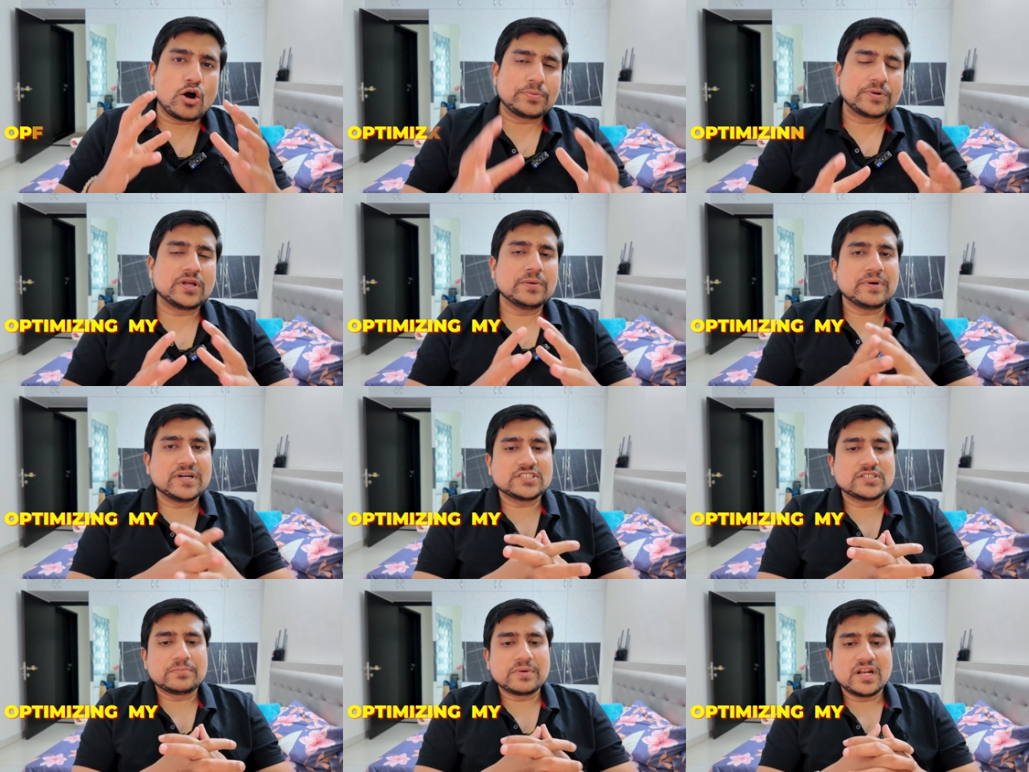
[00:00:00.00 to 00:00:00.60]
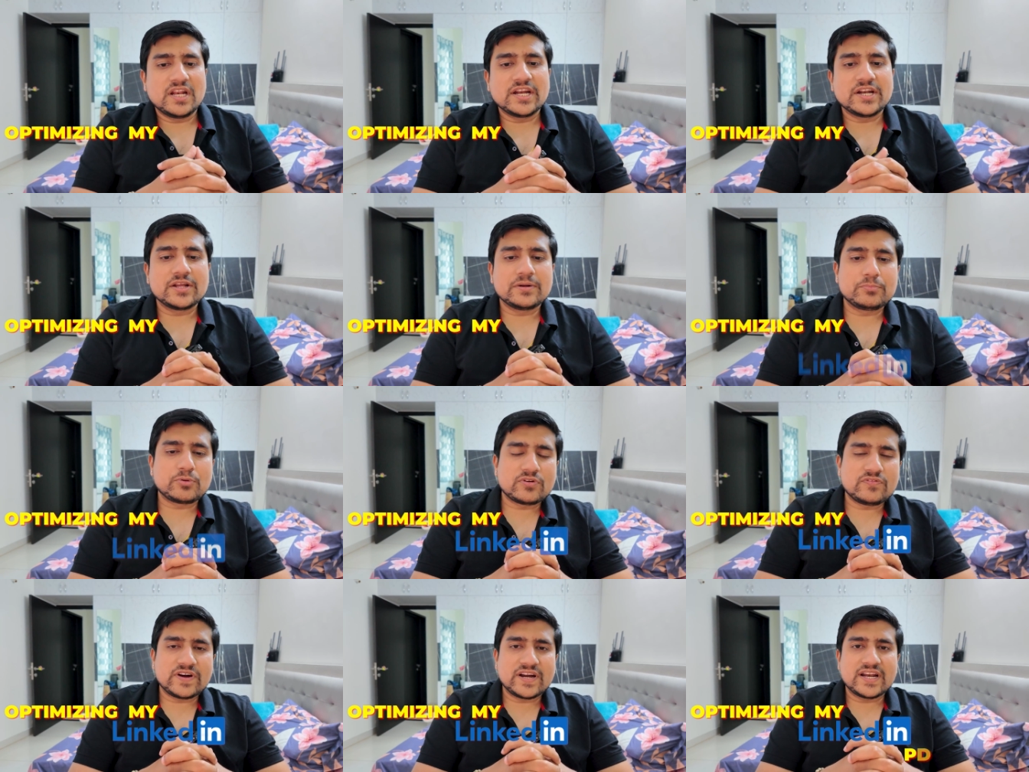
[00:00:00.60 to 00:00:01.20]
Optimizing my LinkedIn
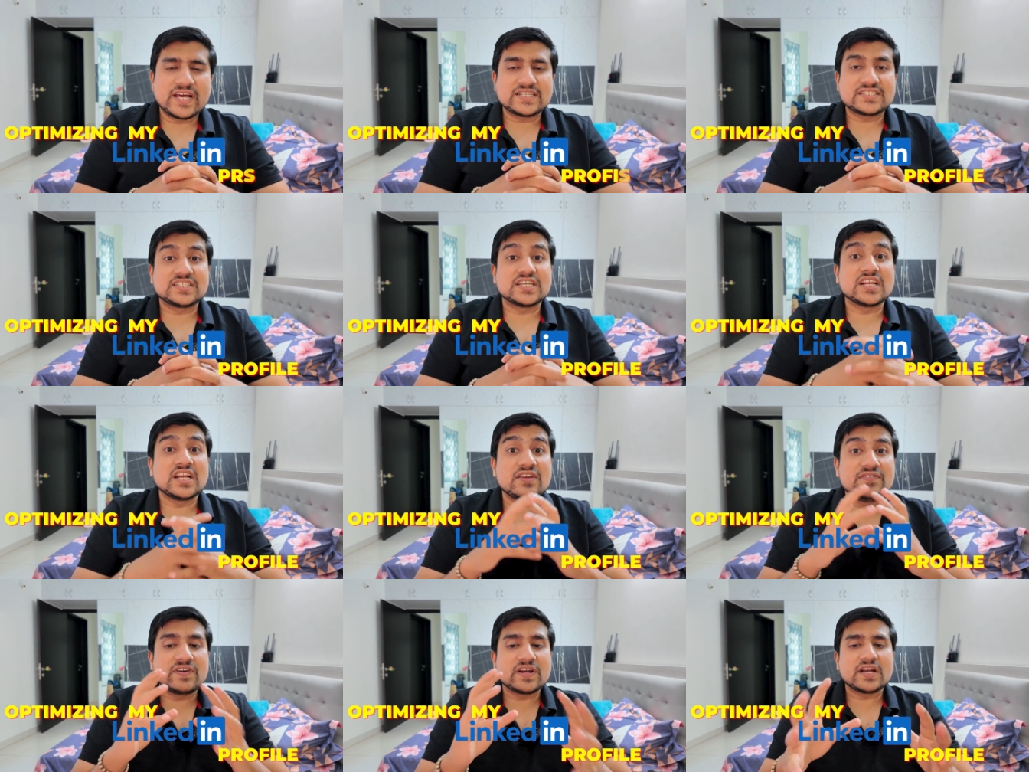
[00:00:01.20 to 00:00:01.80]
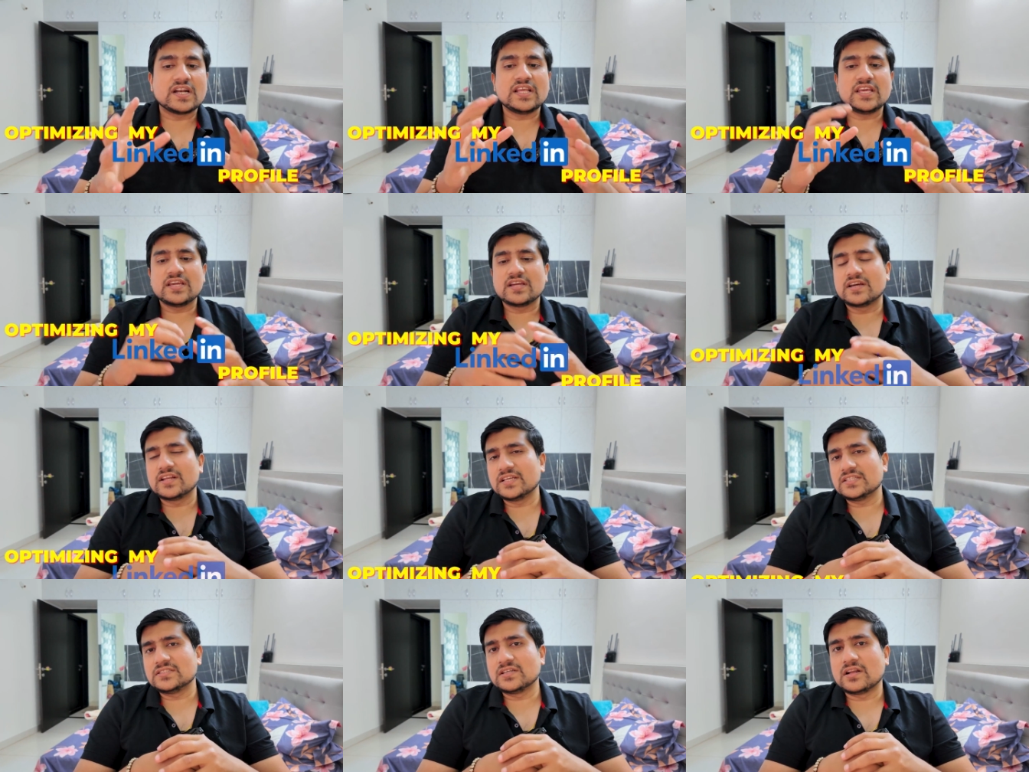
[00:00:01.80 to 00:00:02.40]
profile has significantly
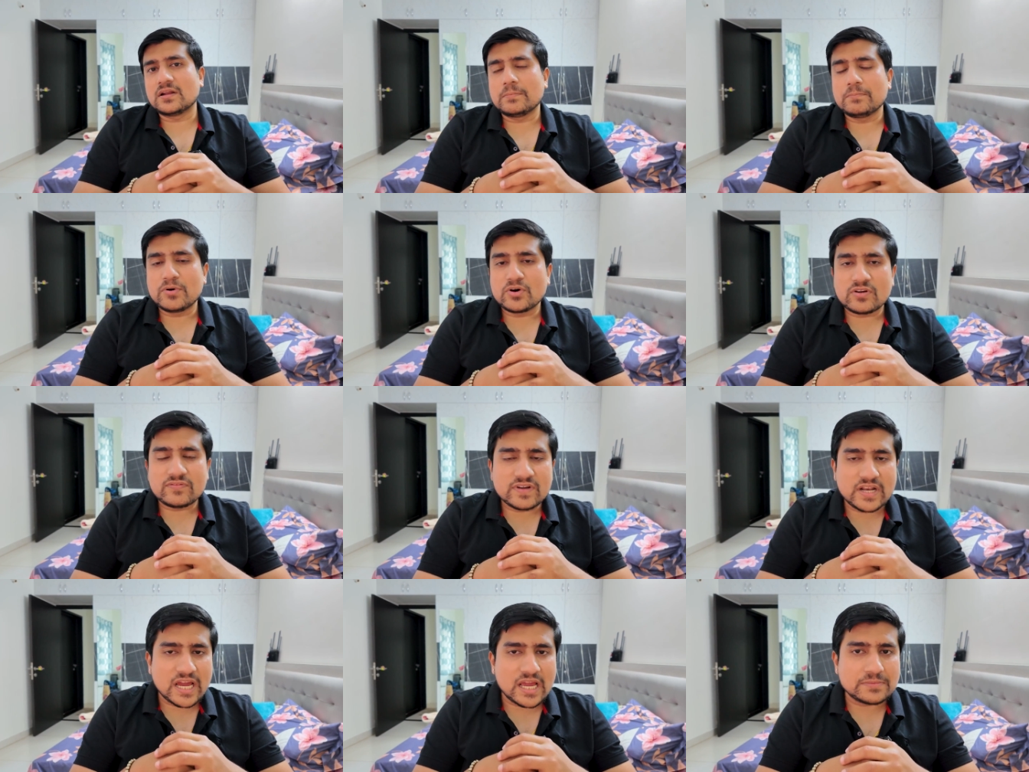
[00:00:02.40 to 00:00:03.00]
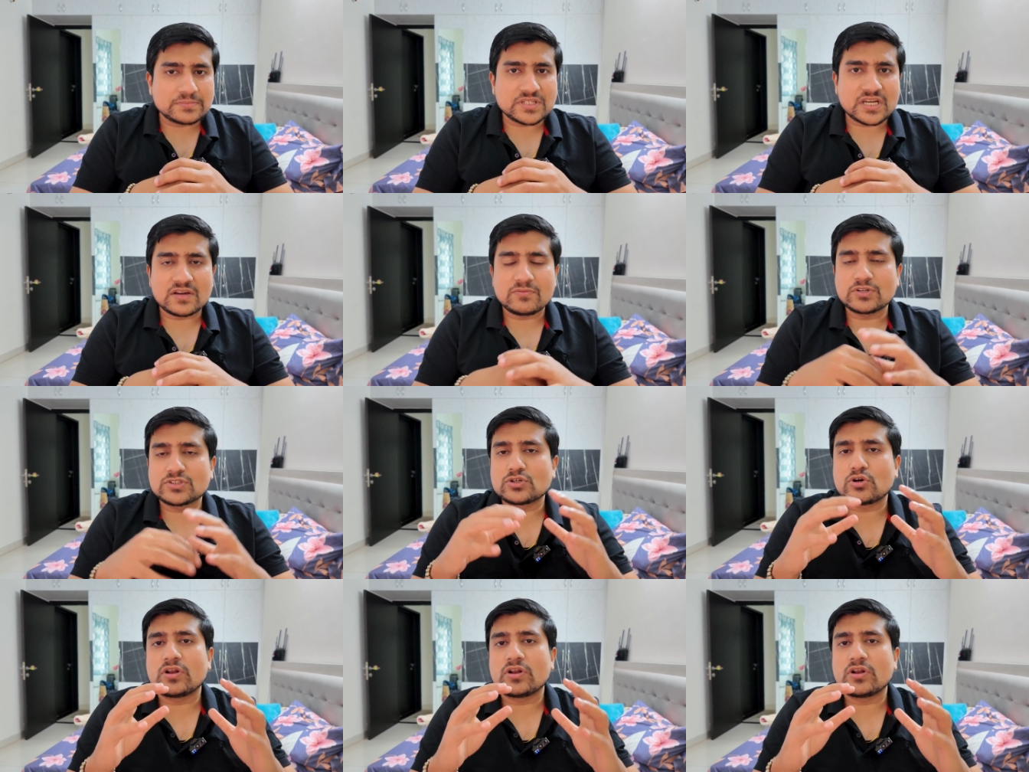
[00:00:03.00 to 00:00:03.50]
increased the number of times I was